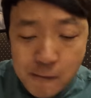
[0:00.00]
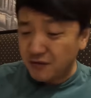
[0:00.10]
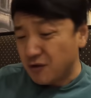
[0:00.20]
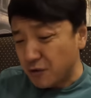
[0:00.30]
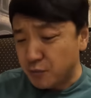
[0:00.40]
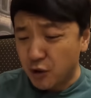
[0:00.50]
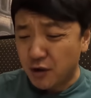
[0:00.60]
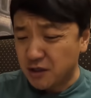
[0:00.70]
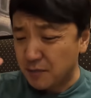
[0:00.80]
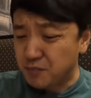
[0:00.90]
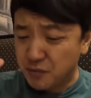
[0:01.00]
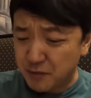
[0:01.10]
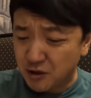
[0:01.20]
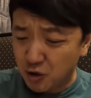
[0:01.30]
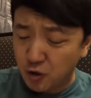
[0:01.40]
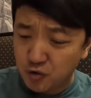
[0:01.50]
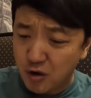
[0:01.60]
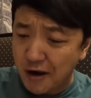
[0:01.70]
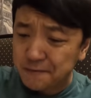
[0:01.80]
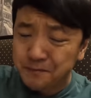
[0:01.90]
This curry is pretty good. Some pieces are a little
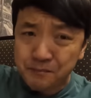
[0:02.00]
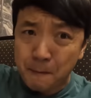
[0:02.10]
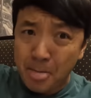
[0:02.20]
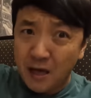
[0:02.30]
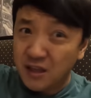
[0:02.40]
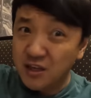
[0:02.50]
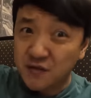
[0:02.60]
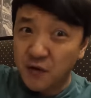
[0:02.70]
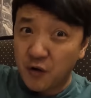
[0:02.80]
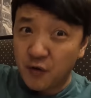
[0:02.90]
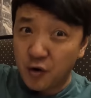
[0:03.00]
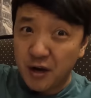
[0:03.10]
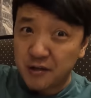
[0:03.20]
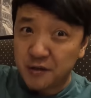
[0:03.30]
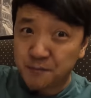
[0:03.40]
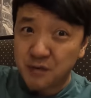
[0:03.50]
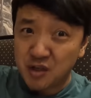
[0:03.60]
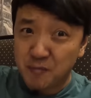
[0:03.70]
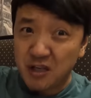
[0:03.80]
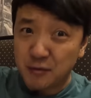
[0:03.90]
dry. This is very, very nice.
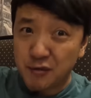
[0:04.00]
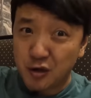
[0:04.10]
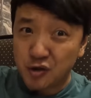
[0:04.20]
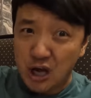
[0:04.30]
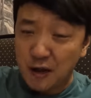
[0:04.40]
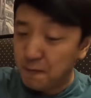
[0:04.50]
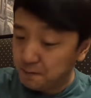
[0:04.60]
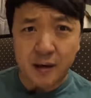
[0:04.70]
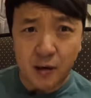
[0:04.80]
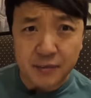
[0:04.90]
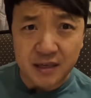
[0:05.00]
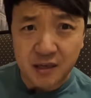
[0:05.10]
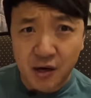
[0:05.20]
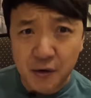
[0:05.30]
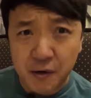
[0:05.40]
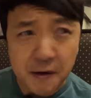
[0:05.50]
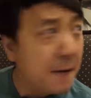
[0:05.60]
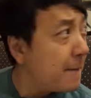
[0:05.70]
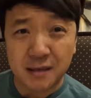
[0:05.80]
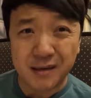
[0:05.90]
Spicy potato salad. I hope that's all I ordered.
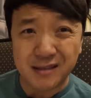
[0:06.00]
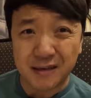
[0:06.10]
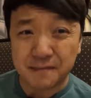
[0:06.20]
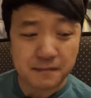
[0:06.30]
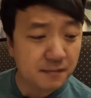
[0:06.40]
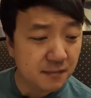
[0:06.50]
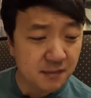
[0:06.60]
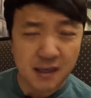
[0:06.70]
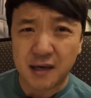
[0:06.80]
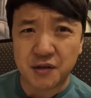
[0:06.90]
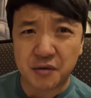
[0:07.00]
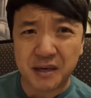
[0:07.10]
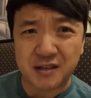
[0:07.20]
Sometimes I can't control